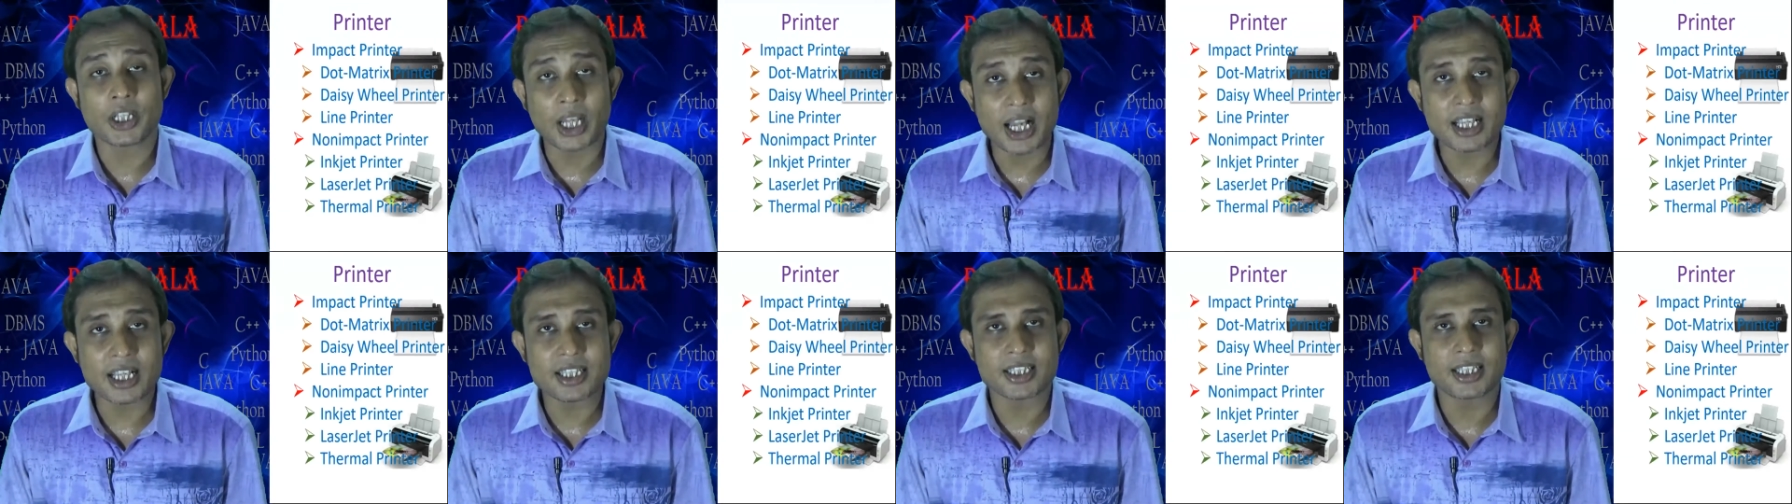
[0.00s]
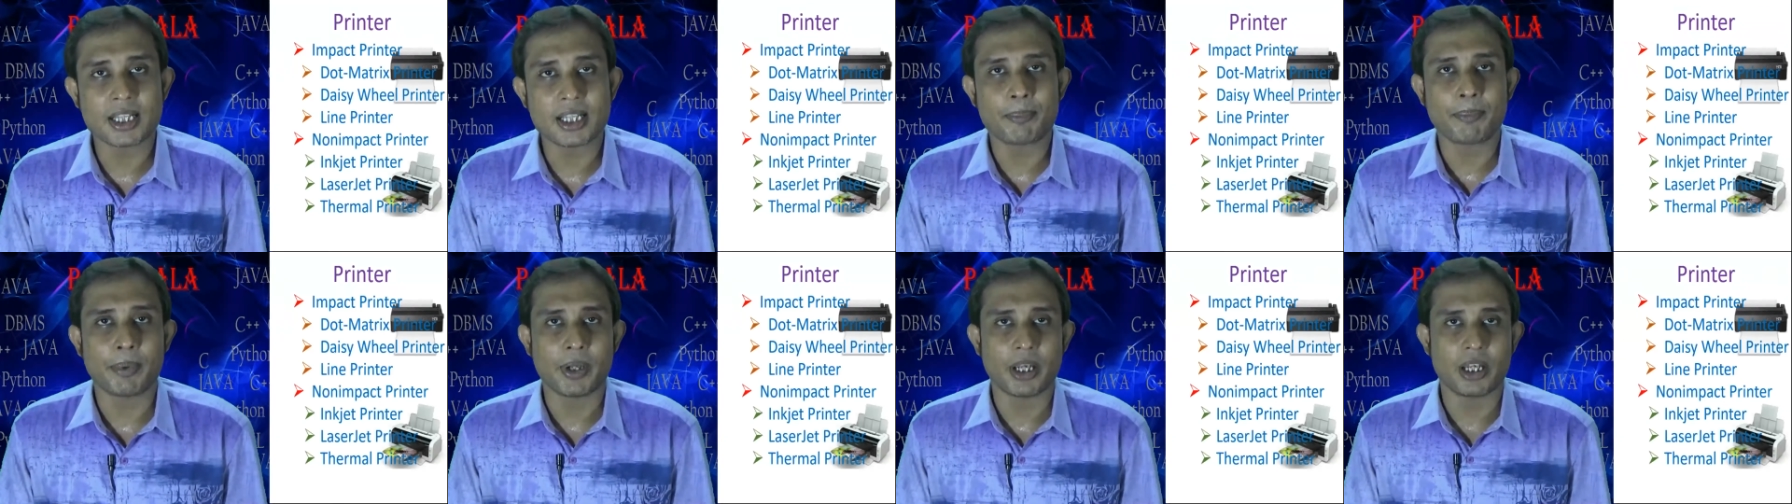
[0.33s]
touched
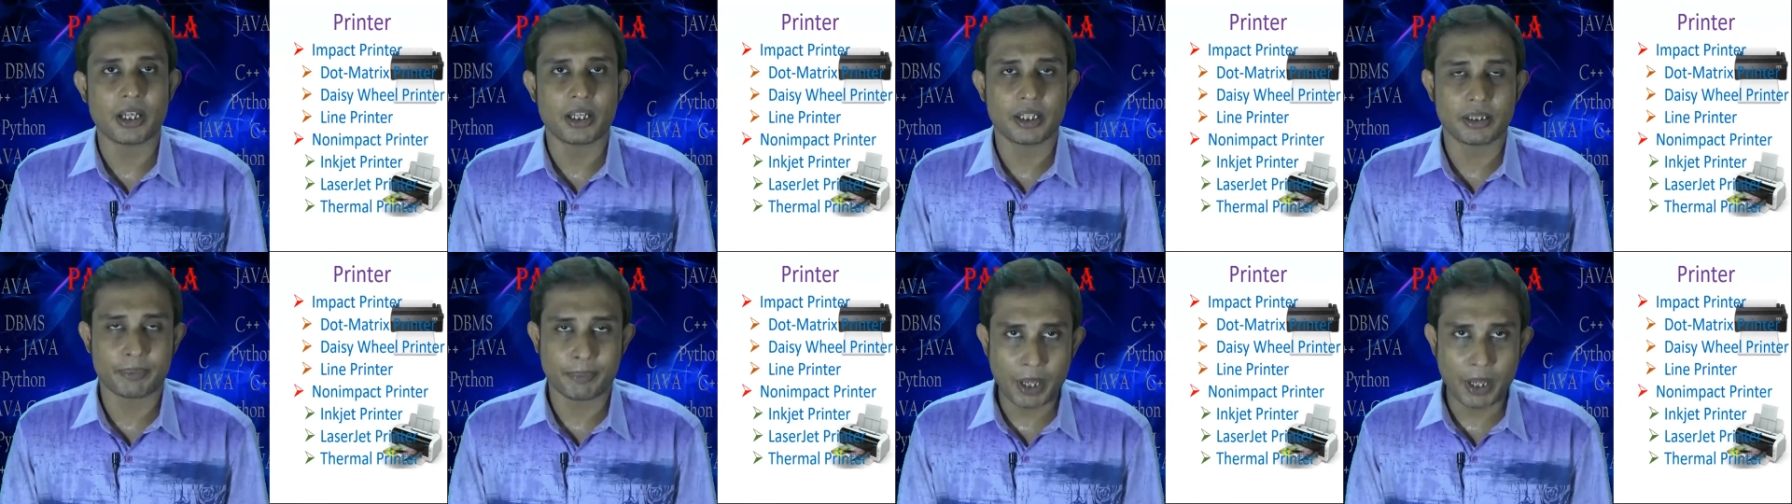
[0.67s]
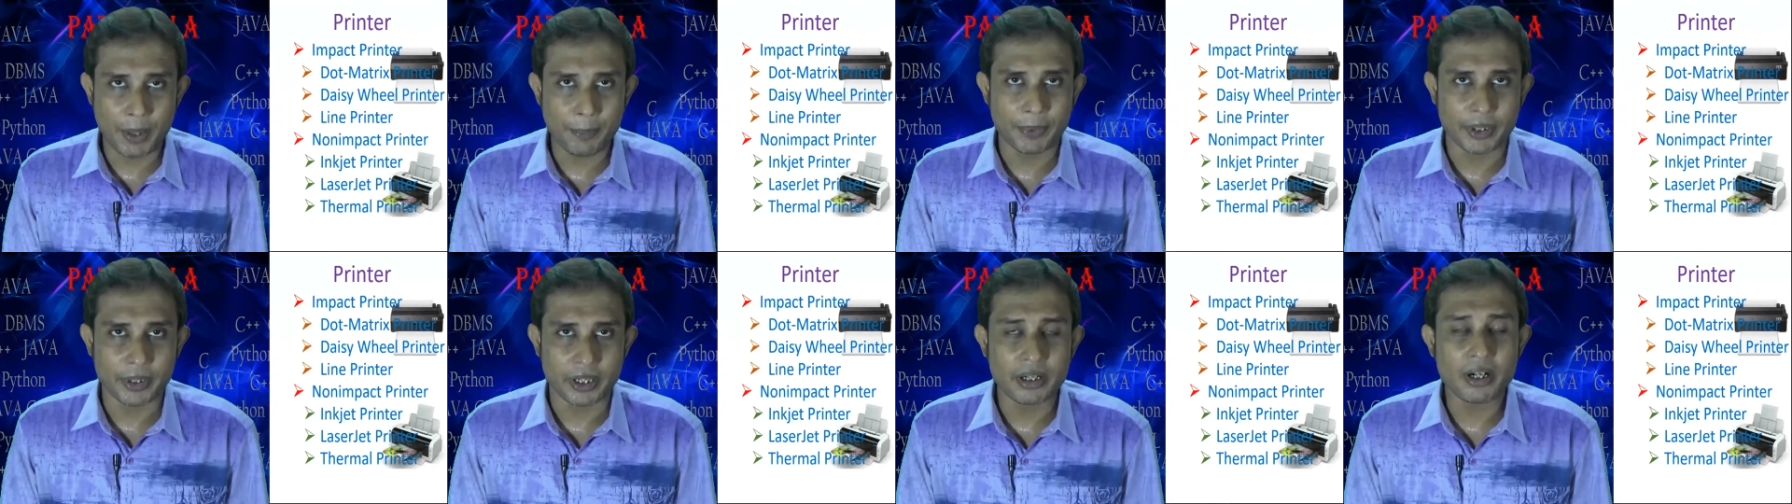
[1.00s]
the
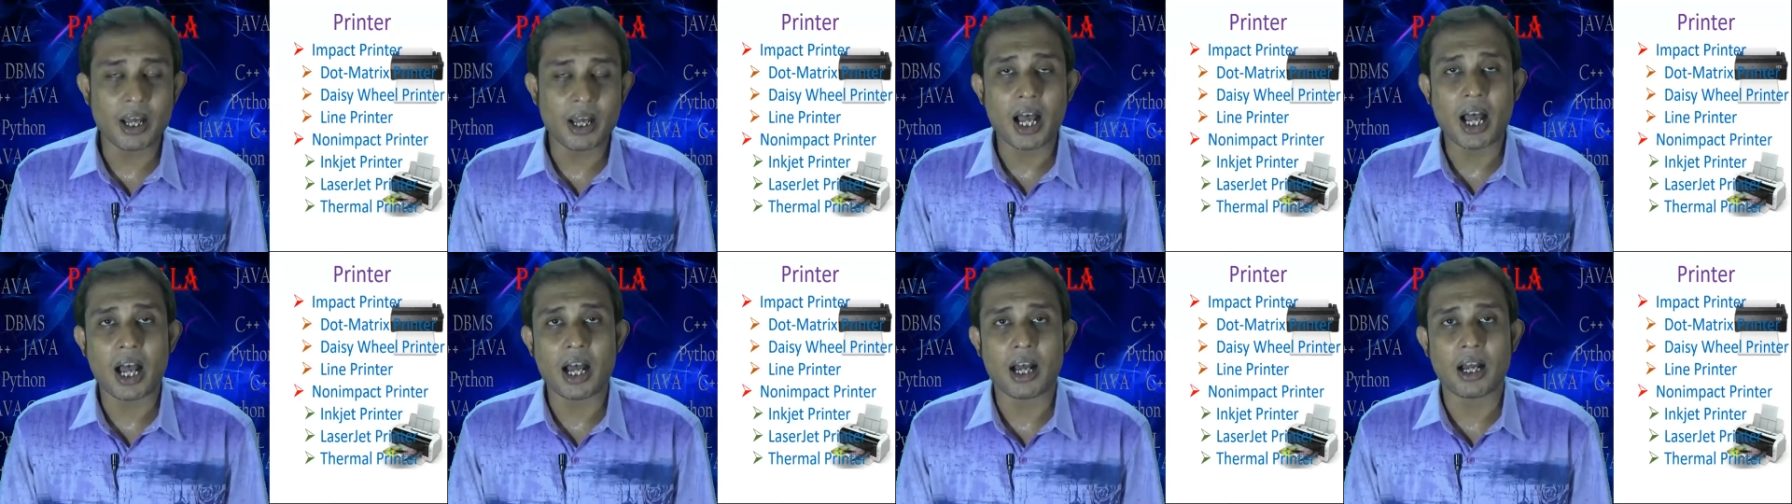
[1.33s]
paper,